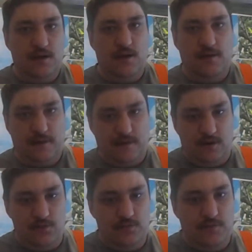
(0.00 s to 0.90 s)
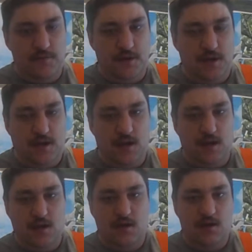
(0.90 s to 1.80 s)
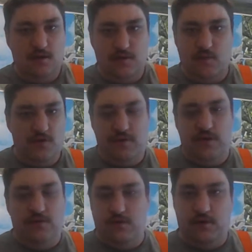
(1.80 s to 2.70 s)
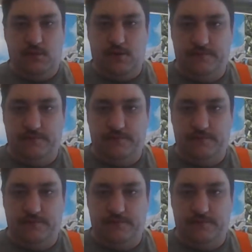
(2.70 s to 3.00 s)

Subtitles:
and they're older than me, then what's he talking about?